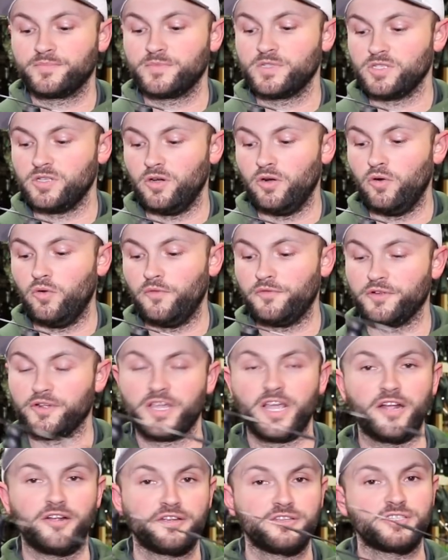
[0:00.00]
So if
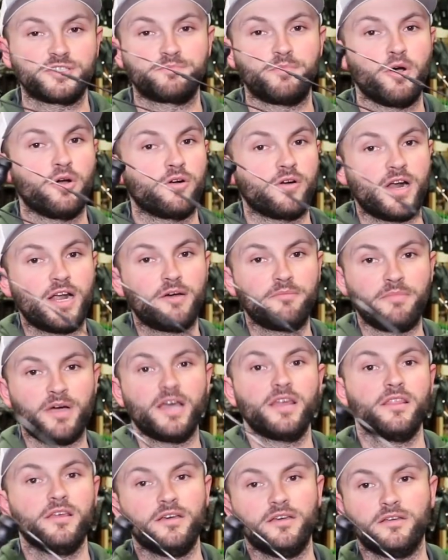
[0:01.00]
you're carrying this bow around
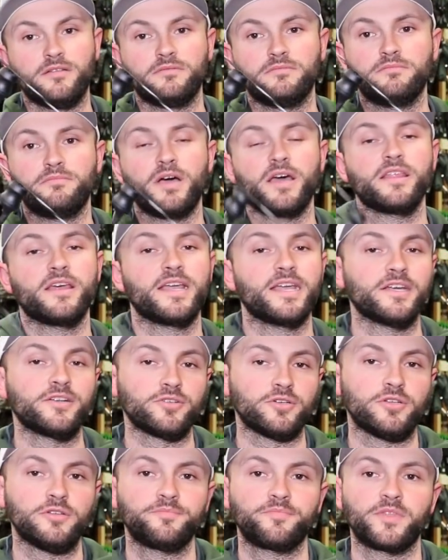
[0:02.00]
by the
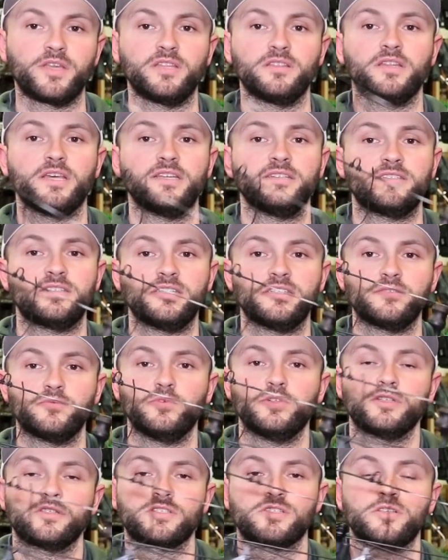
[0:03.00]
handle in late season
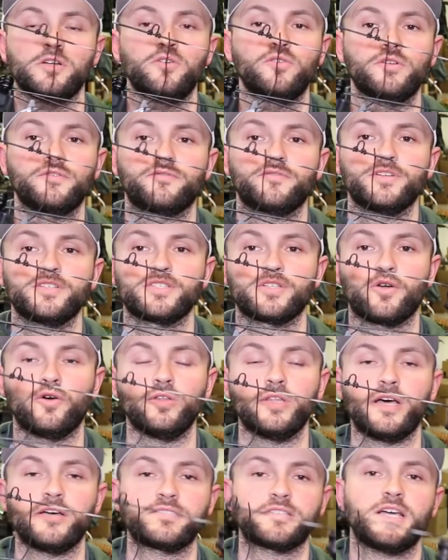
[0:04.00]
when it's snowing and freezing
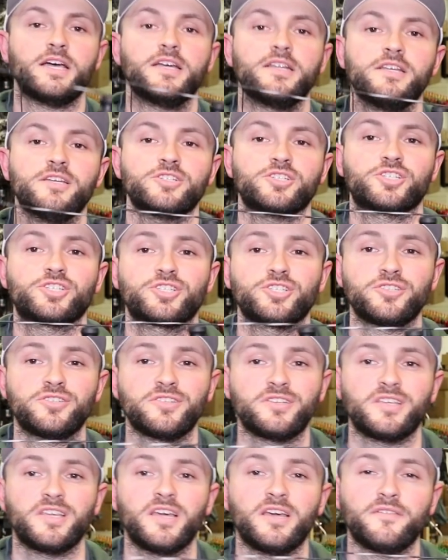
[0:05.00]
cold outside, it
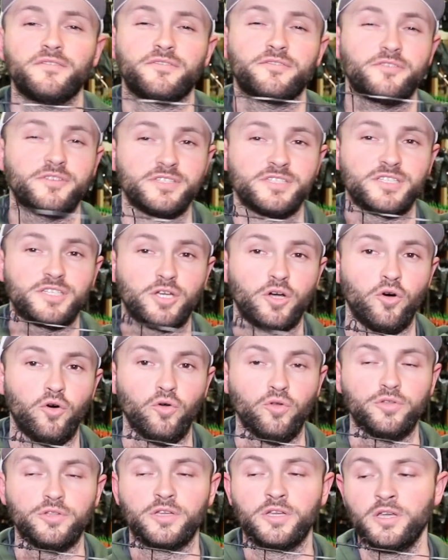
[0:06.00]
shouldn't get freezing
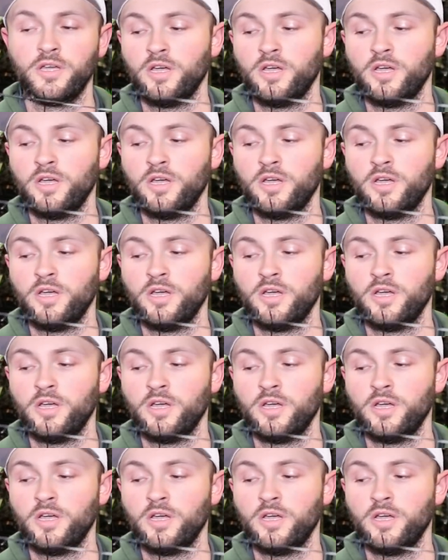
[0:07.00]
cold.